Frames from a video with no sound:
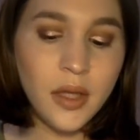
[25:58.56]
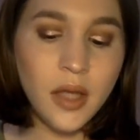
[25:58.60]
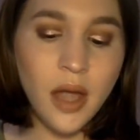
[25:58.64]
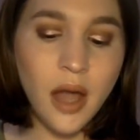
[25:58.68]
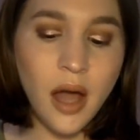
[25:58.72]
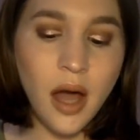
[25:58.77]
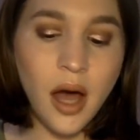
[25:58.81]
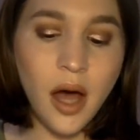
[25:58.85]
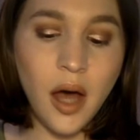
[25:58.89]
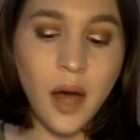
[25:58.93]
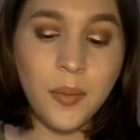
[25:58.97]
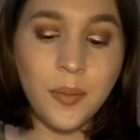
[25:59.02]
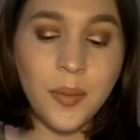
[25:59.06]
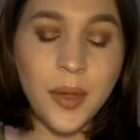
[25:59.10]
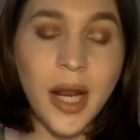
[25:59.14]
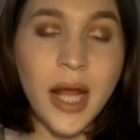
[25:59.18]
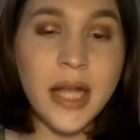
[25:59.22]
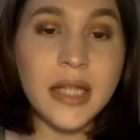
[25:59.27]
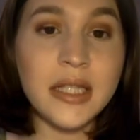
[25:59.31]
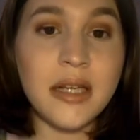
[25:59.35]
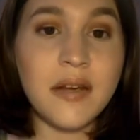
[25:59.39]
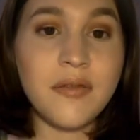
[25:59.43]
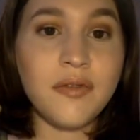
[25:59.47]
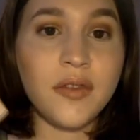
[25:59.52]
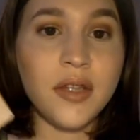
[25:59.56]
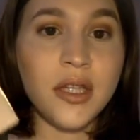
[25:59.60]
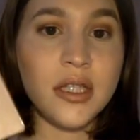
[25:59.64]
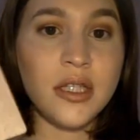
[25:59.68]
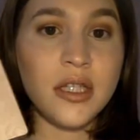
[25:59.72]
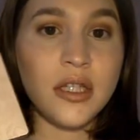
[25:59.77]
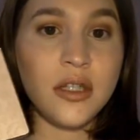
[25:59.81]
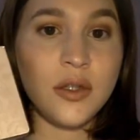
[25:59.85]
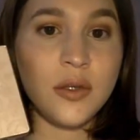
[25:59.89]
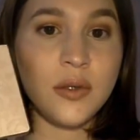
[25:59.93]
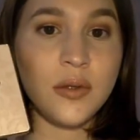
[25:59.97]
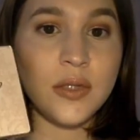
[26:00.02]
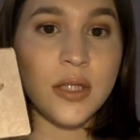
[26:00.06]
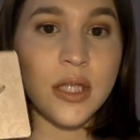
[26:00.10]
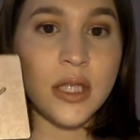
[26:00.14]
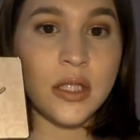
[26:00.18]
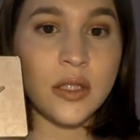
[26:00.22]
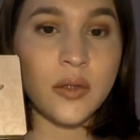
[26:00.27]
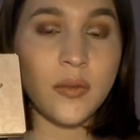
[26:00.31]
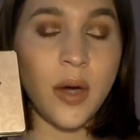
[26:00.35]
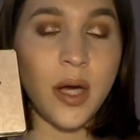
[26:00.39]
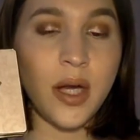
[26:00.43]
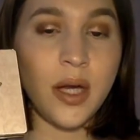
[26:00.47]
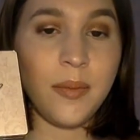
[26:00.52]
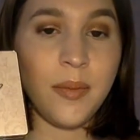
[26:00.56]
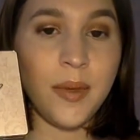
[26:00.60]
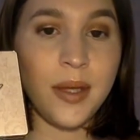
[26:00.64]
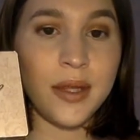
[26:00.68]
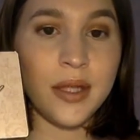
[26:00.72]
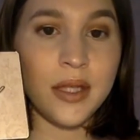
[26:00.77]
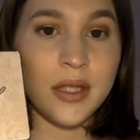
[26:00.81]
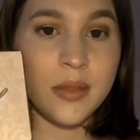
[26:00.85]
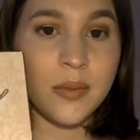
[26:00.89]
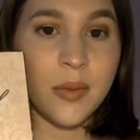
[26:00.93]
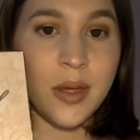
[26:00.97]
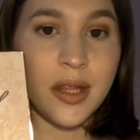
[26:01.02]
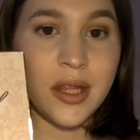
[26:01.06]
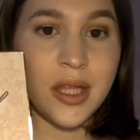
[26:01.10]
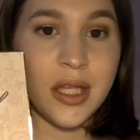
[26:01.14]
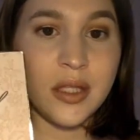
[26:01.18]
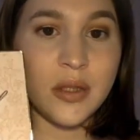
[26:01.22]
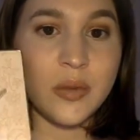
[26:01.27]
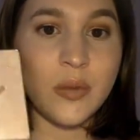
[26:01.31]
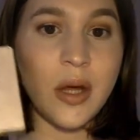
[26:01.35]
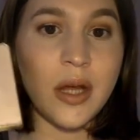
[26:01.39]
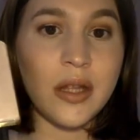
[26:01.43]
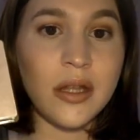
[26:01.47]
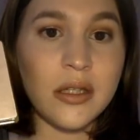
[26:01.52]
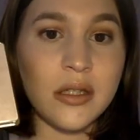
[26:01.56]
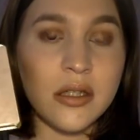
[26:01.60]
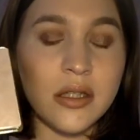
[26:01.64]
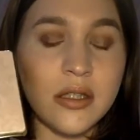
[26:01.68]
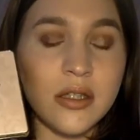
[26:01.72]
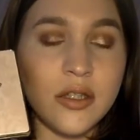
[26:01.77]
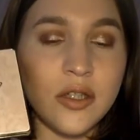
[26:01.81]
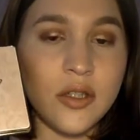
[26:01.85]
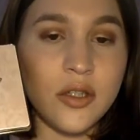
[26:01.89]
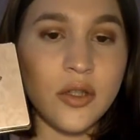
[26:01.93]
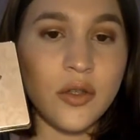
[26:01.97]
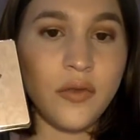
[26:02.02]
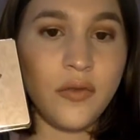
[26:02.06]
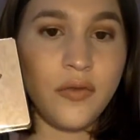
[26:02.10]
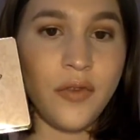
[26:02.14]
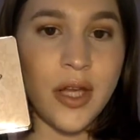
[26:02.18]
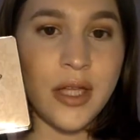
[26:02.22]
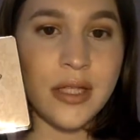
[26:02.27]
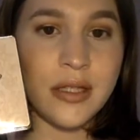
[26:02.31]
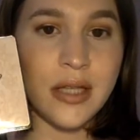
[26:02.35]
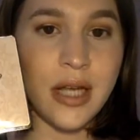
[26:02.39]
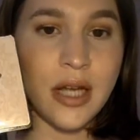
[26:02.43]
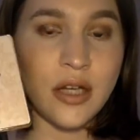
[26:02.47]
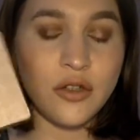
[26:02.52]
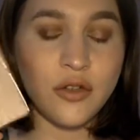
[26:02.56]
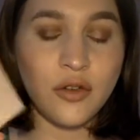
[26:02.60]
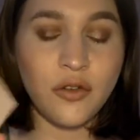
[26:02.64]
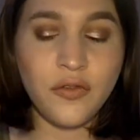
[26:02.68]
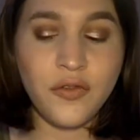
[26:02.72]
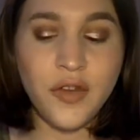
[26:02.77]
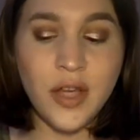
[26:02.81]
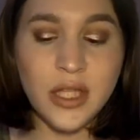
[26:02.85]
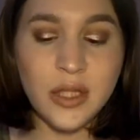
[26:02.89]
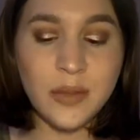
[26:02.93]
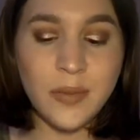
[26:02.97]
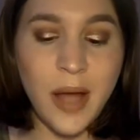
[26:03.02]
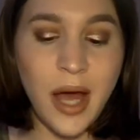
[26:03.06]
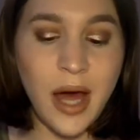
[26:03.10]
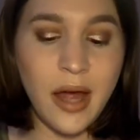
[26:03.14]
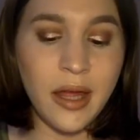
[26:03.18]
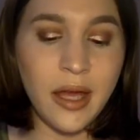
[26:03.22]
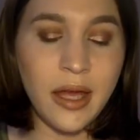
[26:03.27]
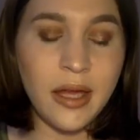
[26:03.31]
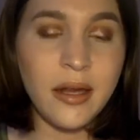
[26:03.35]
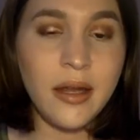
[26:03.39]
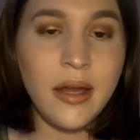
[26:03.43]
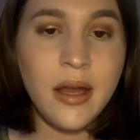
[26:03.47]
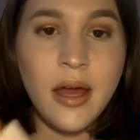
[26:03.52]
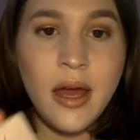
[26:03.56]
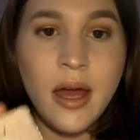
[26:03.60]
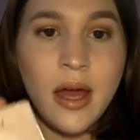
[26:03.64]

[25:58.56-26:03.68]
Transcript: But I definitely did use this quite a bit this month as well. This is the Too Faced Natural Face Palette.